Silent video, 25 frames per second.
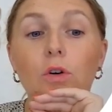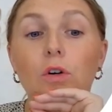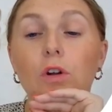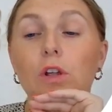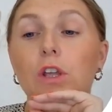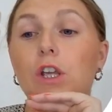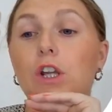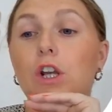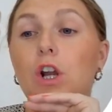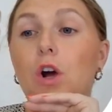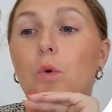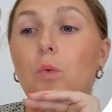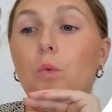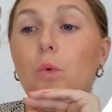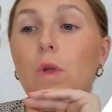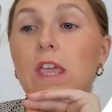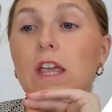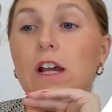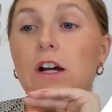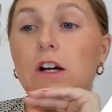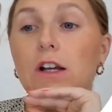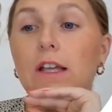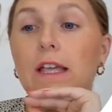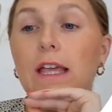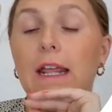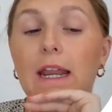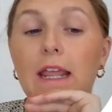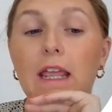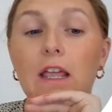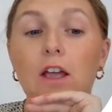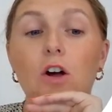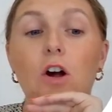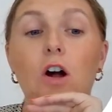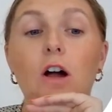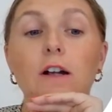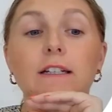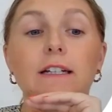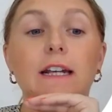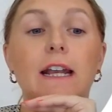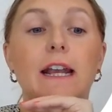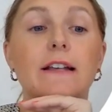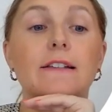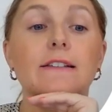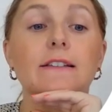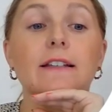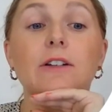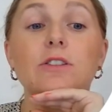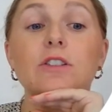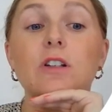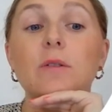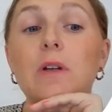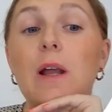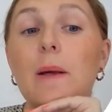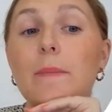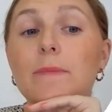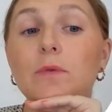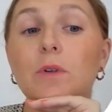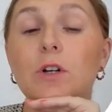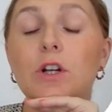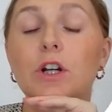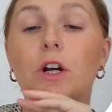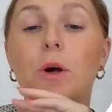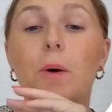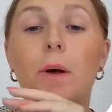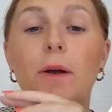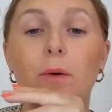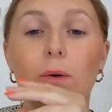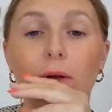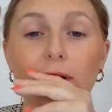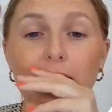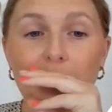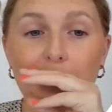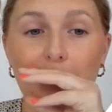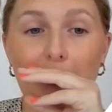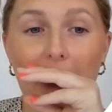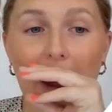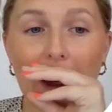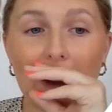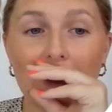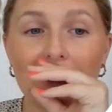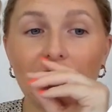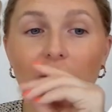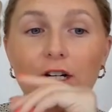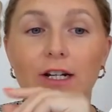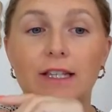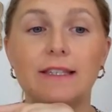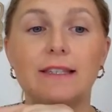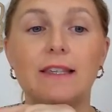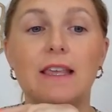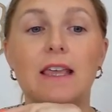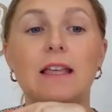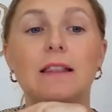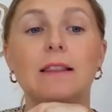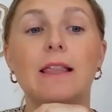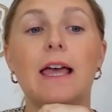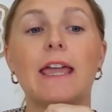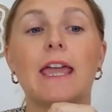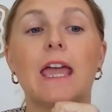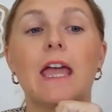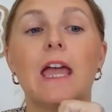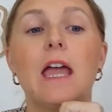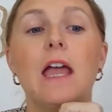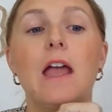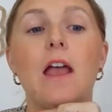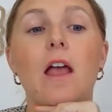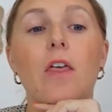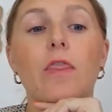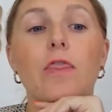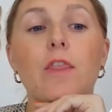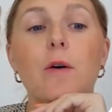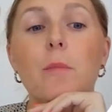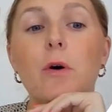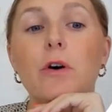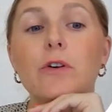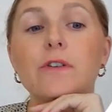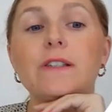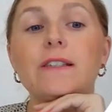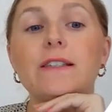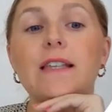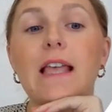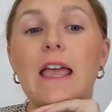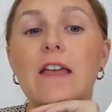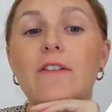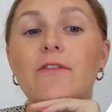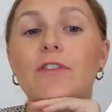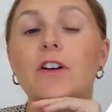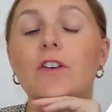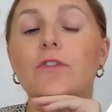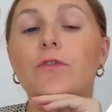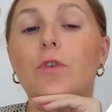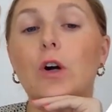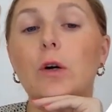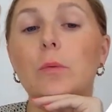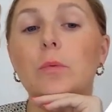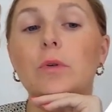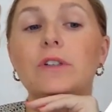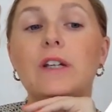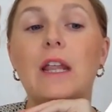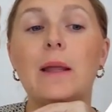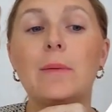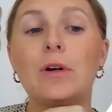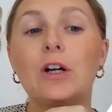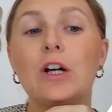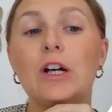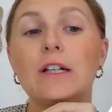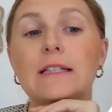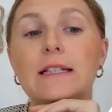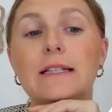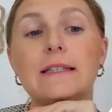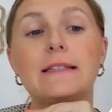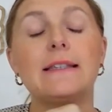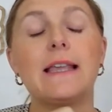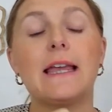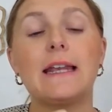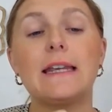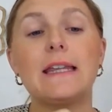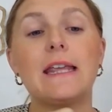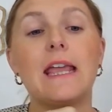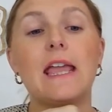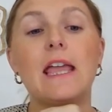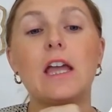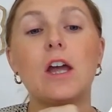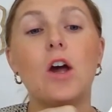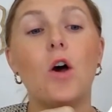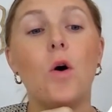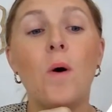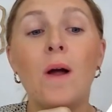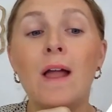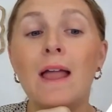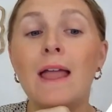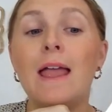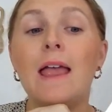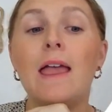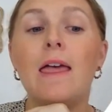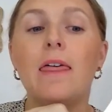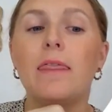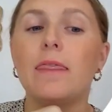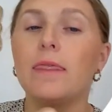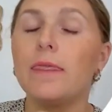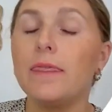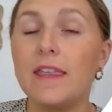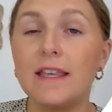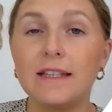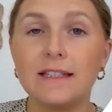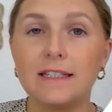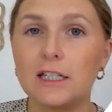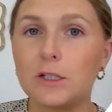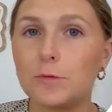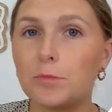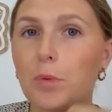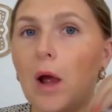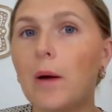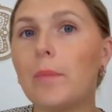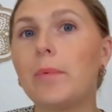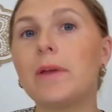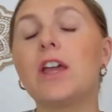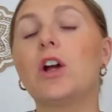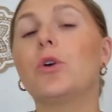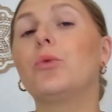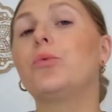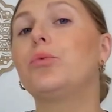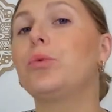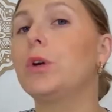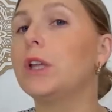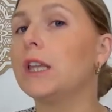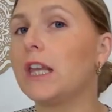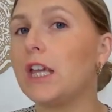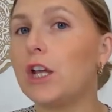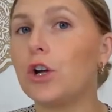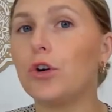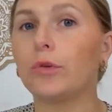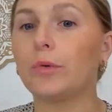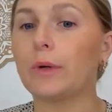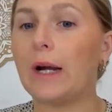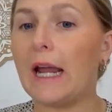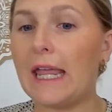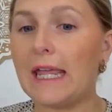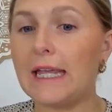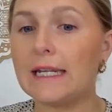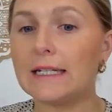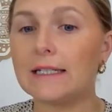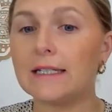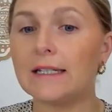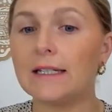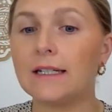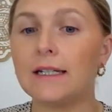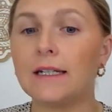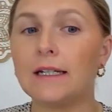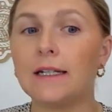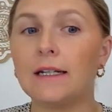you know, we are getting content. Now, sometimes when you're going to expand, you're going to see like the most safe and affordable neighborhoods in San Diego. This is probably a really great